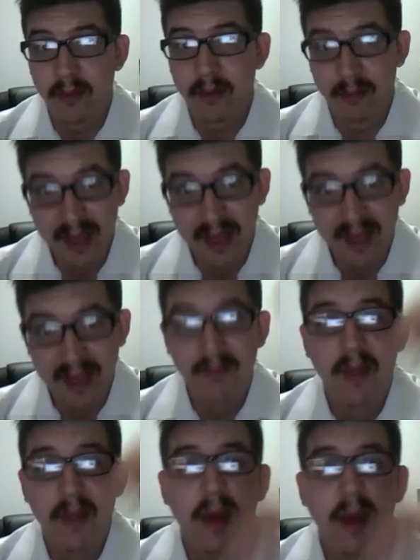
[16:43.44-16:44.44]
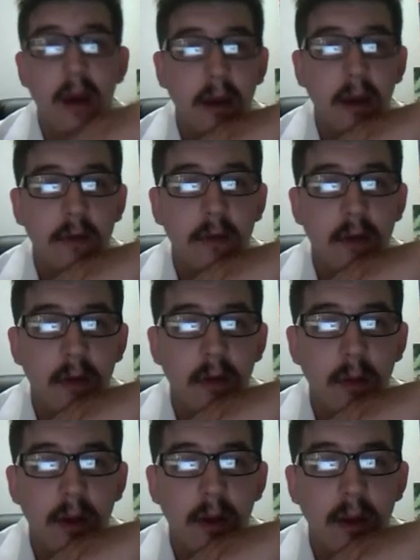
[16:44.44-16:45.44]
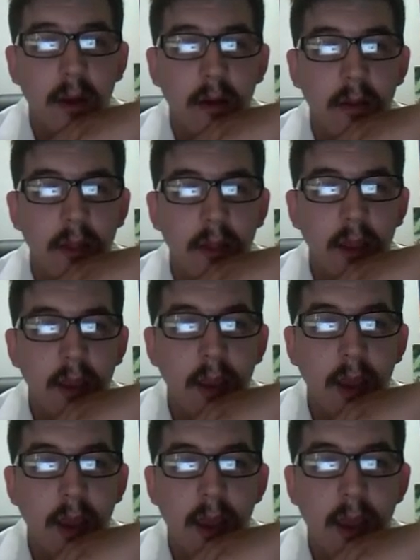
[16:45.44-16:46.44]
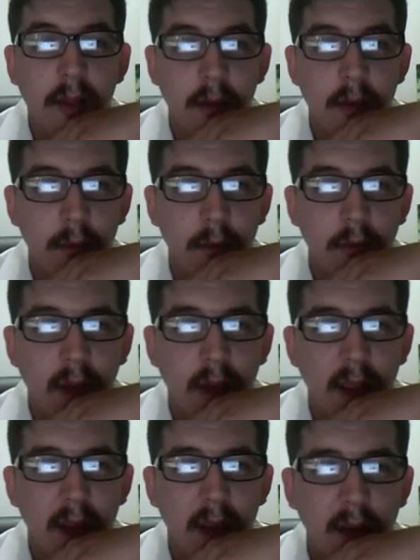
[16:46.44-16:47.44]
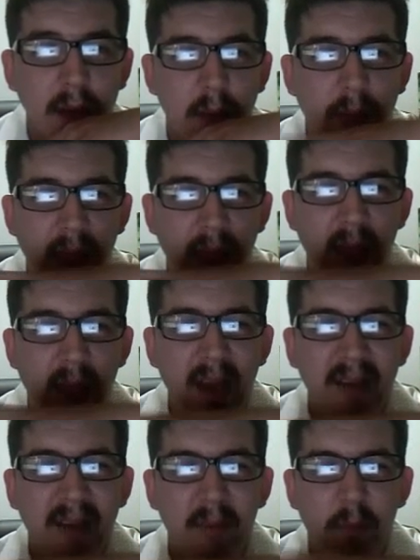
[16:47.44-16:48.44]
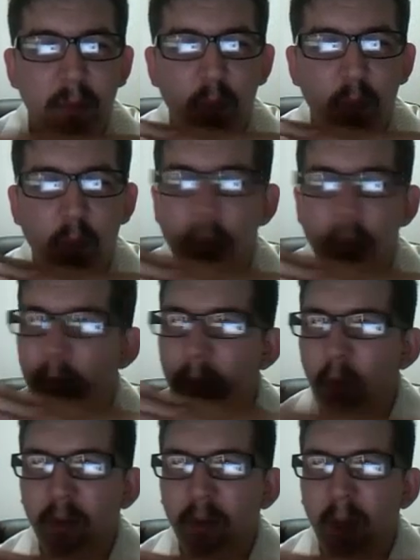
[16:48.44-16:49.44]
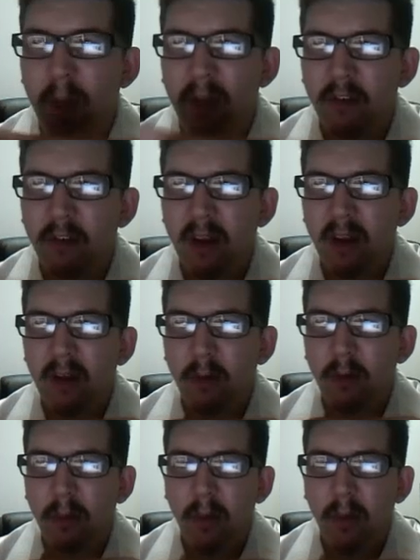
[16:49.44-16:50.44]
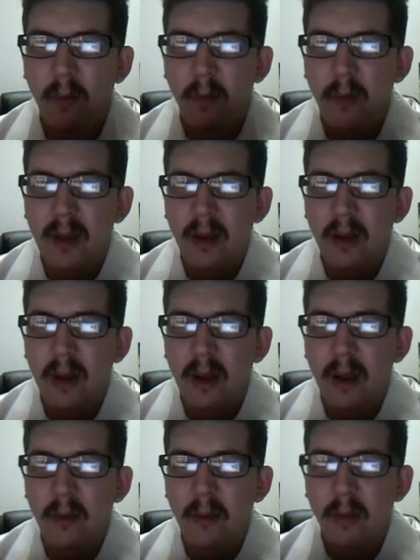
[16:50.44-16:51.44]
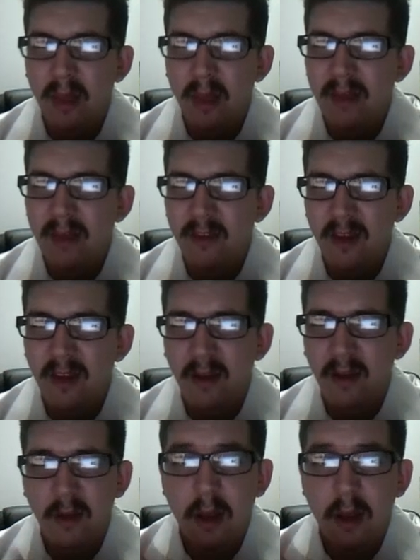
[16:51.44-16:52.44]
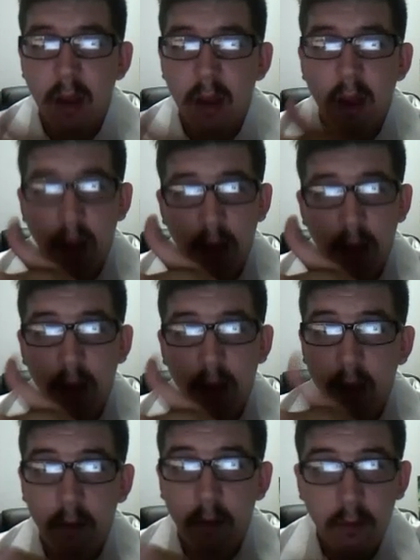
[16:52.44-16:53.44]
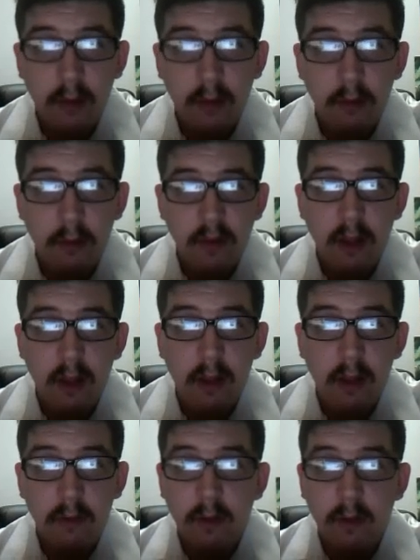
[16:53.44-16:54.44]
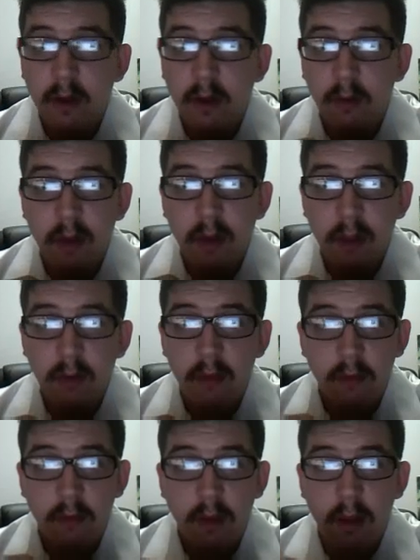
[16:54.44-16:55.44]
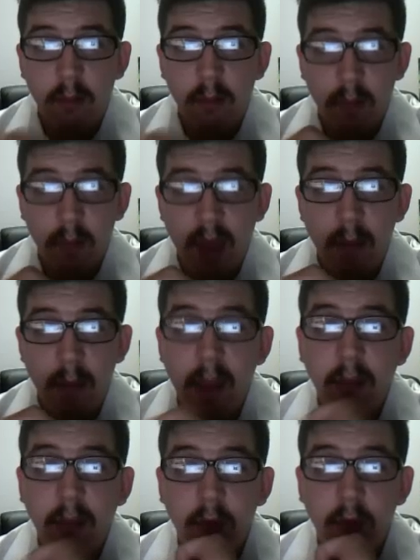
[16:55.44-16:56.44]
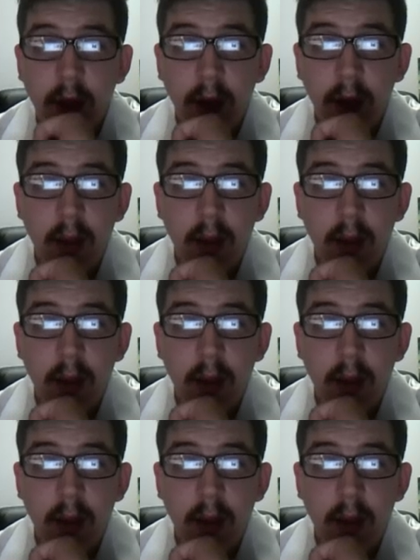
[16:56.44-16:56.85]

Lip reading: me, started working on the Helios setting and was polishing it to a point where we could release it under the OGL as a D20 based campaign setting.